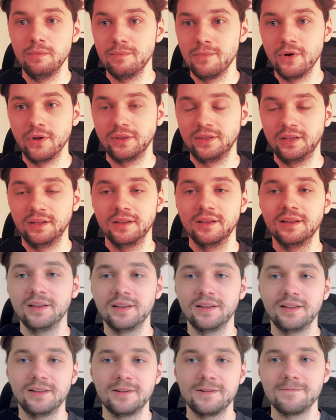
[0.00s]

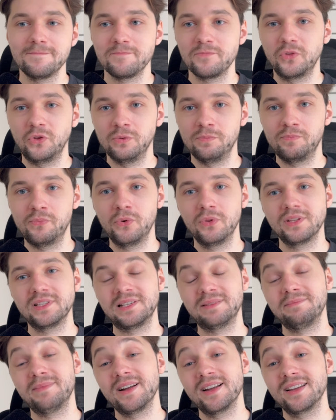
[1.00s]
model to pull
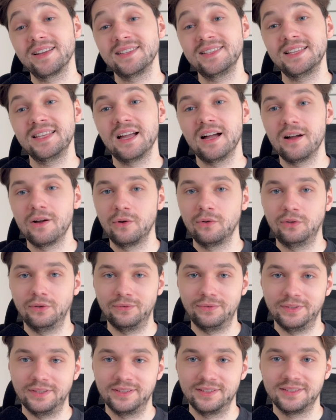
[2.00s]
the magazine out
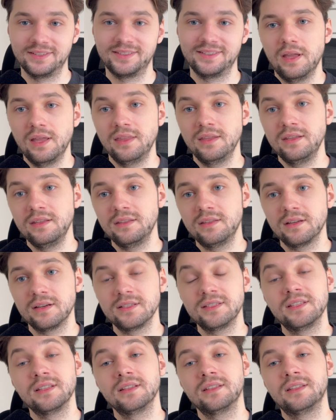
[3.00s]
of it. An interesting